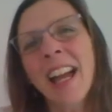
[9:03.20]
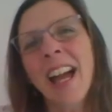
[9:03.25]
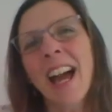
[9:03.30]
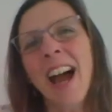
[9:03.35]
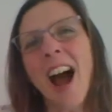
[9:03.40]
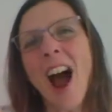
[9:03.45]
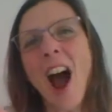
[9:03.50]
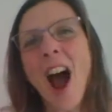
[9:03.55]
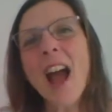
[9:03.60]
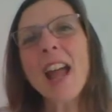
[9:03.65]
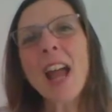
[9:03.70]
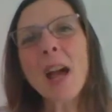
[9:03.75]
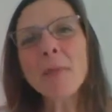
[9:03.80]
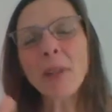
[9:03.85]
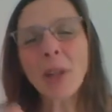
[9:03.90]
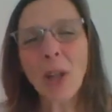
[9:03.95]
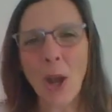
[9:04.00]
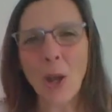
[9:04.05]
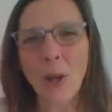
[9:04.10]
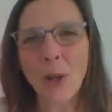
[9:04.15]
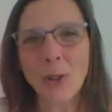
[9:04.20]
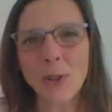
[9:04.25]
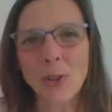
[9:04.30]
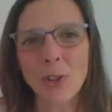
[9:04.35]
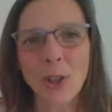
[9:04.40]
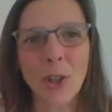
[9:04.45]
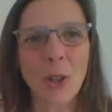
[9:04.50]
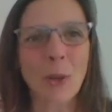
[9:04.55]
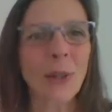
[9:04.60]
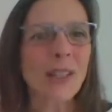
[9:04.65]
I am a
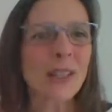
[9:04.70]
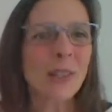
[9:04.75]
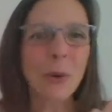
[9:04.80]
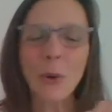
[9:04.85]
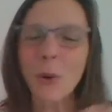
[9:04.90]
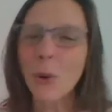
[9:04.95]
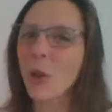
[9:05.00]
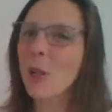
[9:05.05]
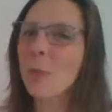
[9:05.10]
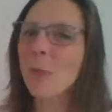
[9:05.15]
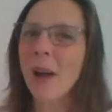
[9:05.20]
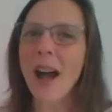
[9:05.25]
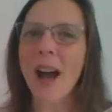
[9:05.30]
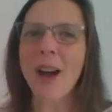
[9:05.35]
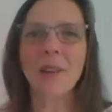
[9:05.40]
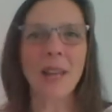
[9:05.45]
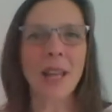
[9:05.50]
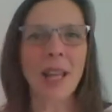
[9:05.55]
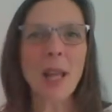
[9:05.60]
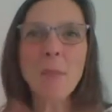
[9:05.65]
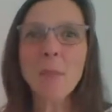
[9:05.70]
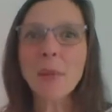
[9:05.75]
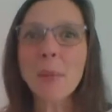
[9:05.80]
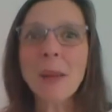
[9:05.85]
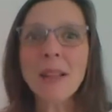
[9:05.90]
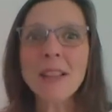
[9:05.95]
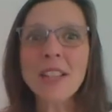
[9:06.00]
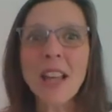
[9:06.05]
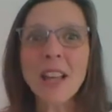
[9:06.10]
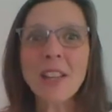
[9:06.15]
coach who is all about
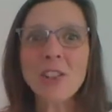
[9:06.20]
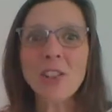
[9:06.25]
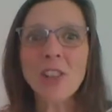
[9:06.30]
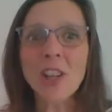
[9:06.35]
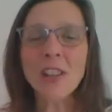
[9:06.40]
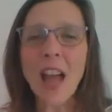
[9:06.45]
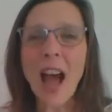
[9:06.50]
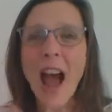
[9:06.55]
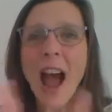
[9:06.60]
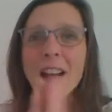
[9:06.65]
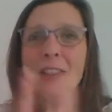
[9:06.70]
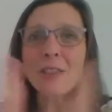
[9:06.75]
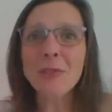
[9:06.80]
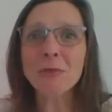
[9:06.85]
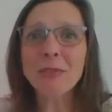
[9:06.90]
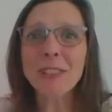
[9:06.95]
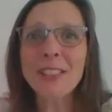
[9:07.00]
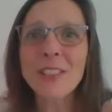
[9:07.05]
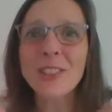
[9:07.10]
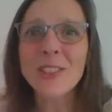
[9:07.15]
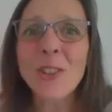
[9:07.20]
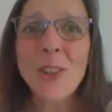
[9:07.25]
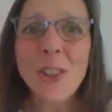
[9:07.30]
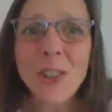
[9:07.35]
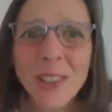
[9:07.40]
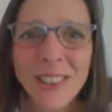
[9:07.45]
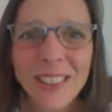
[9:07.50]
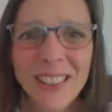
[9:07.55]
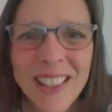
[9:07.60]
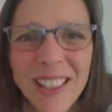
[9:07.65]
implementation and
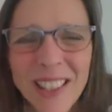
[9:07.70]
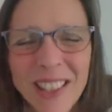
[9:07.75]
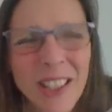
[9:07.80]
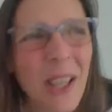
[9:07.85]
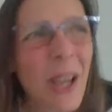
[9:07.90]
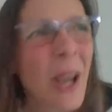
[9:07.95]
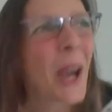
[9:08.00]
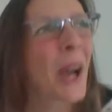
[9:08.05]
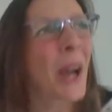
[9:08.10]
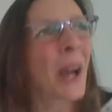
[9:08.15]
results.